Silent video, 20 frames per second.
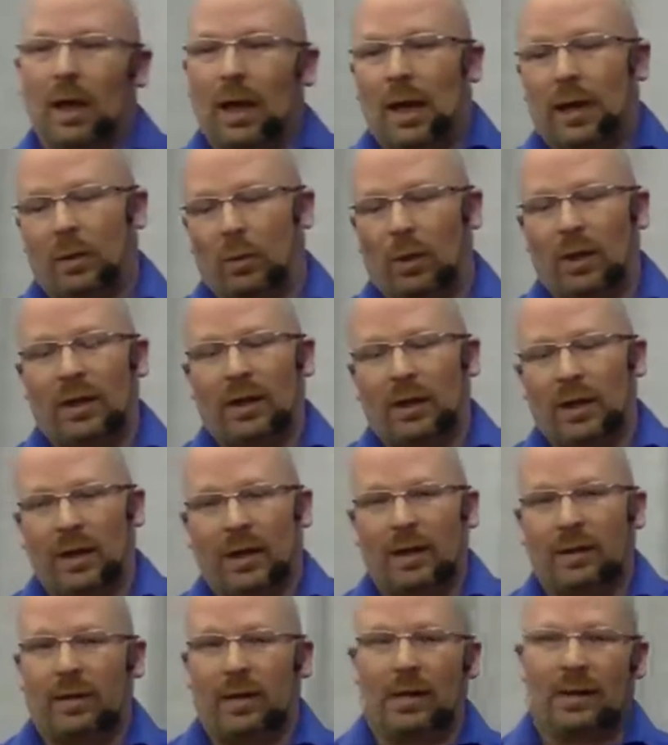And the one at night
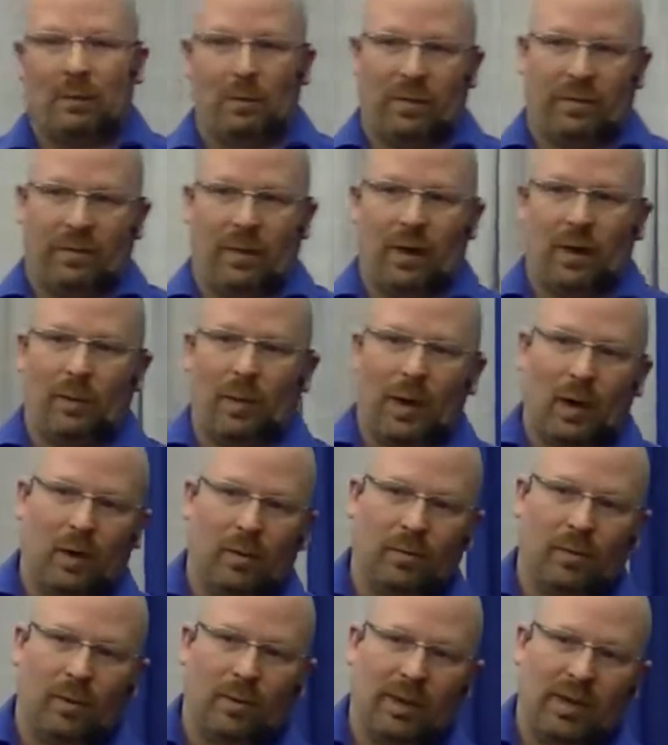I think can be very
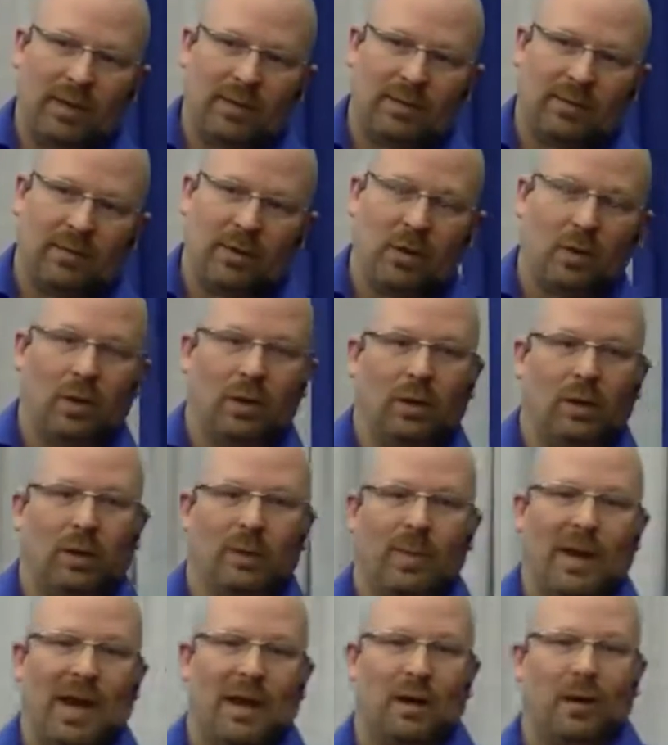powerful because if you can
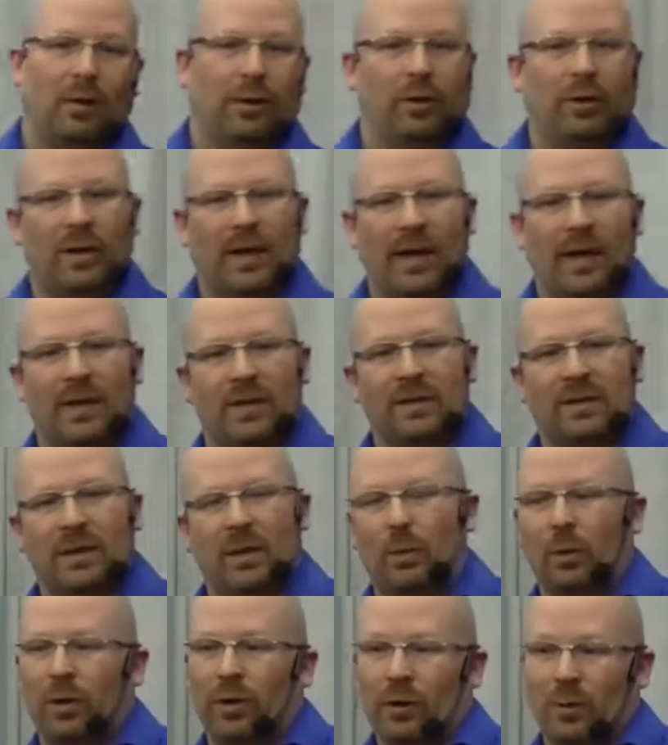look back on your day and see
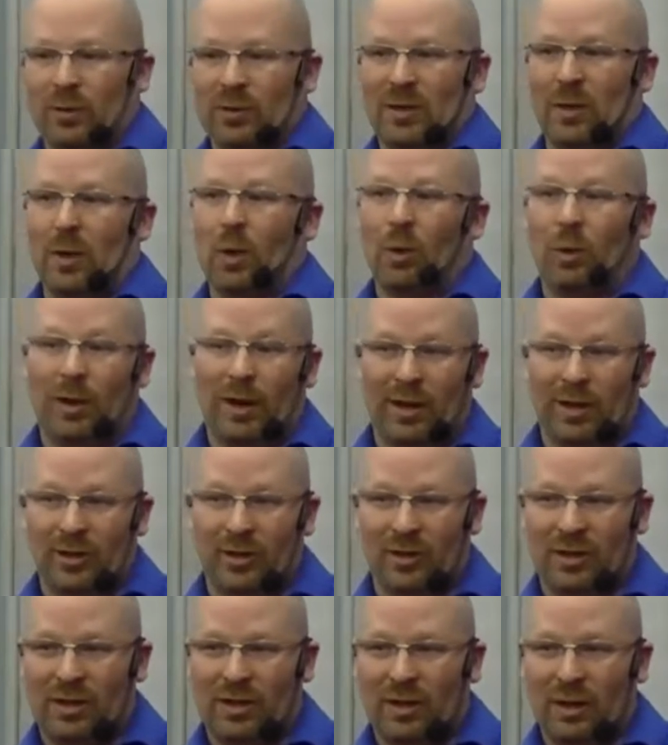where there was low
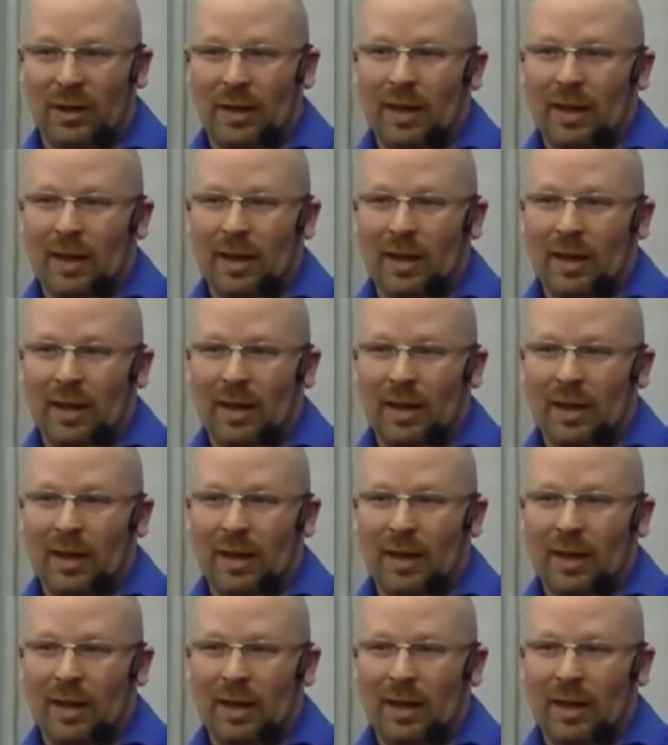energy